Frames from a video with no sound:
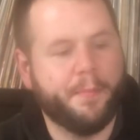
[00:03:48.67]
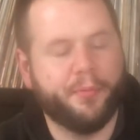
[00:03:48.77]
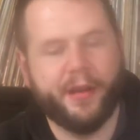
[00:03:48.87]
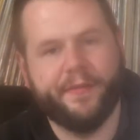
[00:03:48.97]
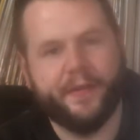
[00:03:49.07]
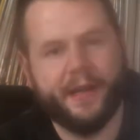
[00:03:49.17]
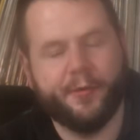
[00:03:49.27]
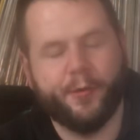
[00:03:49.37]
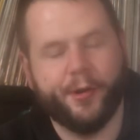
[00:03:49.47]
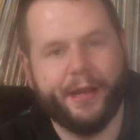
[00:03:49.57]
Brief
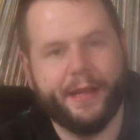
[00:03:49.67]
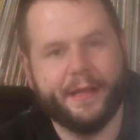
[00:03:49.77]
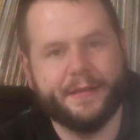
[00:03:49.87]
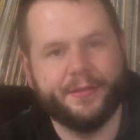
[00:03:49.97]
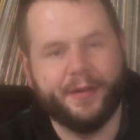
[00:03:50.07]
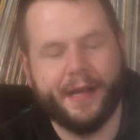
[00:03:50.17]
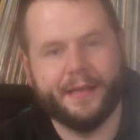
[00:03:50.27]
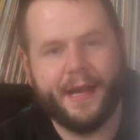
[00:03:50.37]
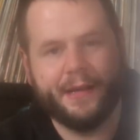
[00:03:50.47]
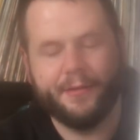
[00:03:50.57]
Inquiry into
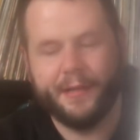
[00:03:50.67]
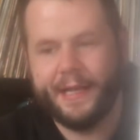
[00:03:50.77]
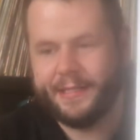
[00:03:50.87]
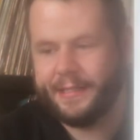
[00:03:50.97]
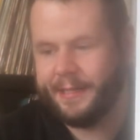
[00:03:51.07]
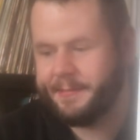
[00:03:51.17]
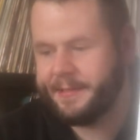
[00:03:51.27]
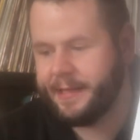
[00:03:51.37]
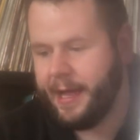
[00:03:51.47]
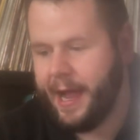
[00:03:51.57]
Online
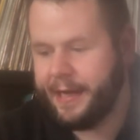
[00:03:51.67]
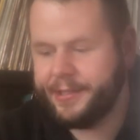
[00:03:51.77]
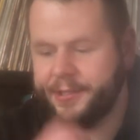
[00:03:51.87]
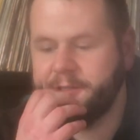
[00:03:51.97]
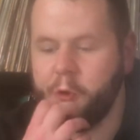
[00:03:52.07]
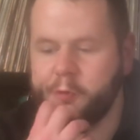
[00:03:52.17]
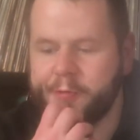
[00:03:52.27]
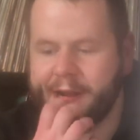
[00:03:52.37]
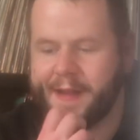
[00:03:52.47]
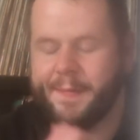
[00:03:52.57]
Relationships. I don't
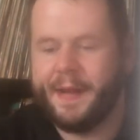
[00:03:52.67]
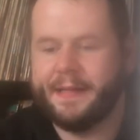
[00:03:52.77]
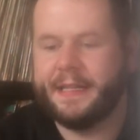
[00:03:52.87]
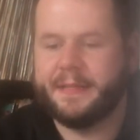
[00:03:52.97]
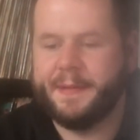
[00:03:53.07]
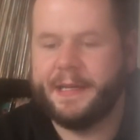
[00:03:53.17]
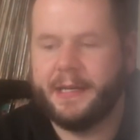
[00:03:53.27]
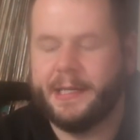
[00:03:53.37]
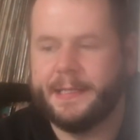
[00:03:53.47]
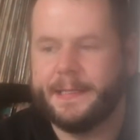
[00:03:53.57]
recommend this
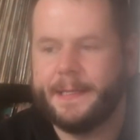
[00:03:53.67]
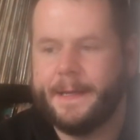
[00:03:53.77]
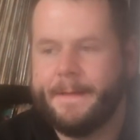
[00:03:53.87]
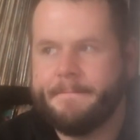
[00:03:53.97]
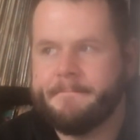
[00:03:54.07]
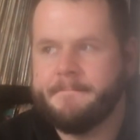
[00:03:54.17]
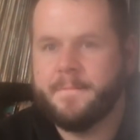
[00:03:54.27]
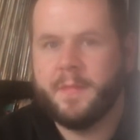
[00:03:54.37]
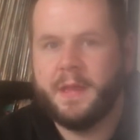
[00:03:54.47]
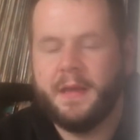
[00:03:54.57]
because,
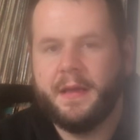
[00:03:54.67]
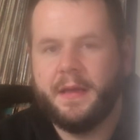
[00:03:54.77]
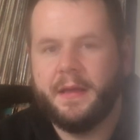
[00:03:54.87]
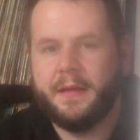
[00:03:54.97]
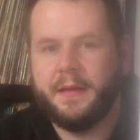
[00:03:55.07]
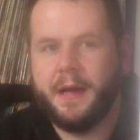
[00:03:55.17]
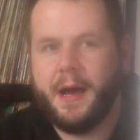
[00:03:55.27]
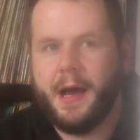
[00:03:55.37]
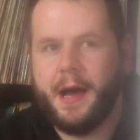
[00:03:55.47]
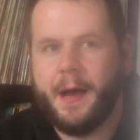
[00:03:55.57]

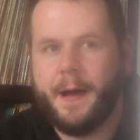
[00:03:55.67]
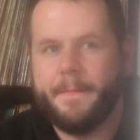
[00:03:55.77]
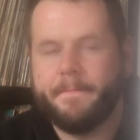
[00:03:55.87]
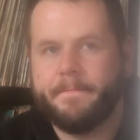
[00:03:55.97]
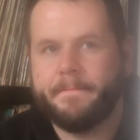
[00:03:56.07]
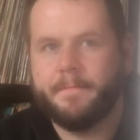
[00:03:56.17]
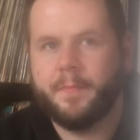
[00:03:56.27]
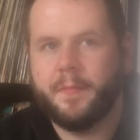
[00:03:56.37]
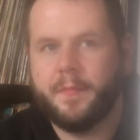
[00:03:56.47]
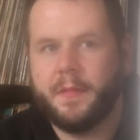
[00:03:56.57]
I
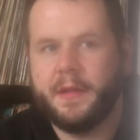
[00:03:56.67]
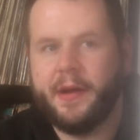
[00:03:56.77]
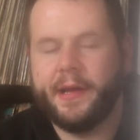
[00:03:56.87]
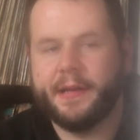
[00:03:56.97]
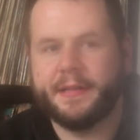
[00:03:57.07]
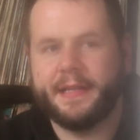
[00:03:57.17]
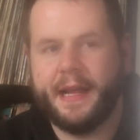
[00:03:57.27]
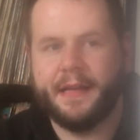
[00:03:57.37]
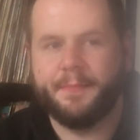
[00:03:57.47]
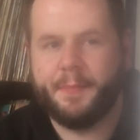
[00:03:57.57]

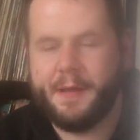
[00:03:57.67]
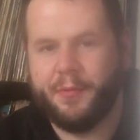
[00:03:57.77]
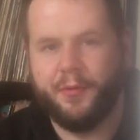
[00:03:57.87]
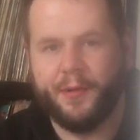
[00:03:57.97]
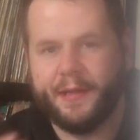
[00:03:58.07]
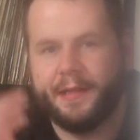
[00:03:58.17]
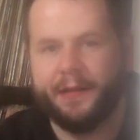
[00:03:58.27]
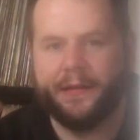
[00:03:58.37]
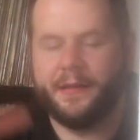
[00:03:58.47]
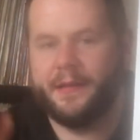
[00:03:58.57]
understand people
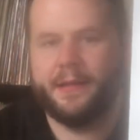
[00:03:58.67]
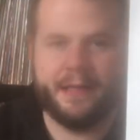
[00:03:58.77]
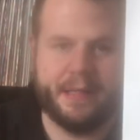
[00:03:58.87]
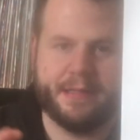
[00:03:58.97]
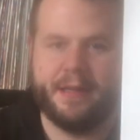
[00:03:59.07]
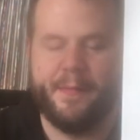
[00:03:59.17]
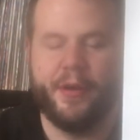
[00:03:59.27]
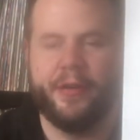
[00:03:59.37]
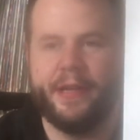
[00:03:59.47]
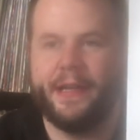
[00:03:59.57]
within this
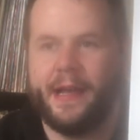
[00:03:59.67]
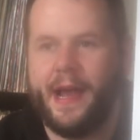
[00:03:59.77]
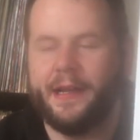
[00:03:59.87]
community